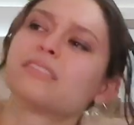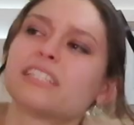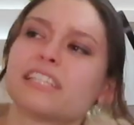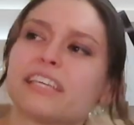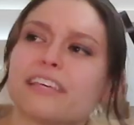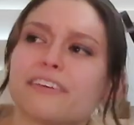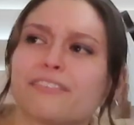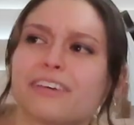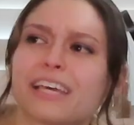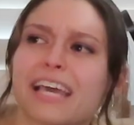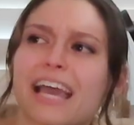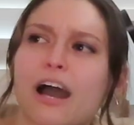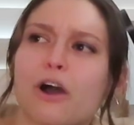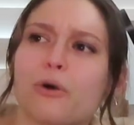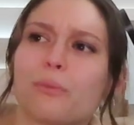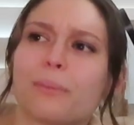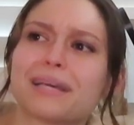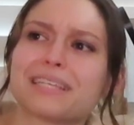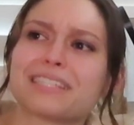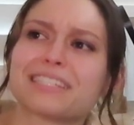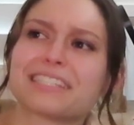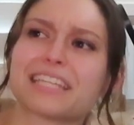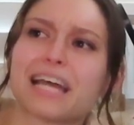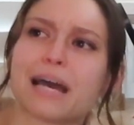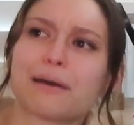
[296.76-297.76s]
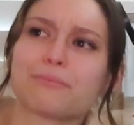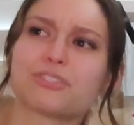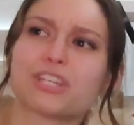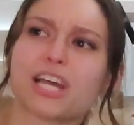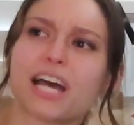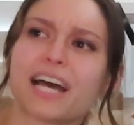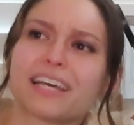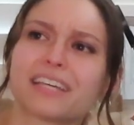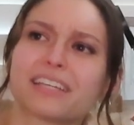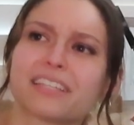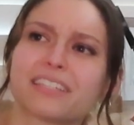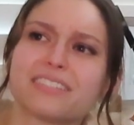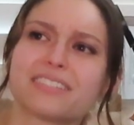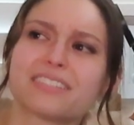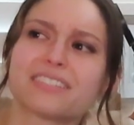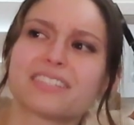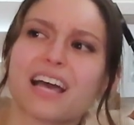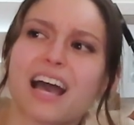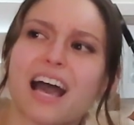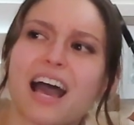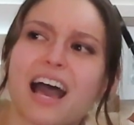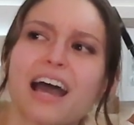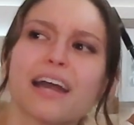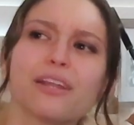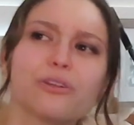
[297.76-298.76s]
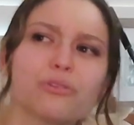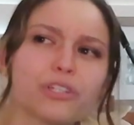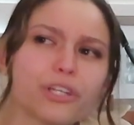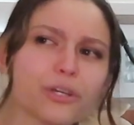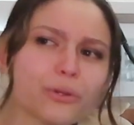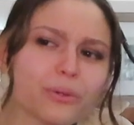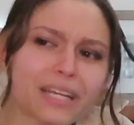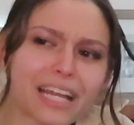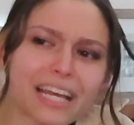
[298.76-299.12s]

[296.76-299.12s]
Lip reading: giving out my Snapchat because I don't know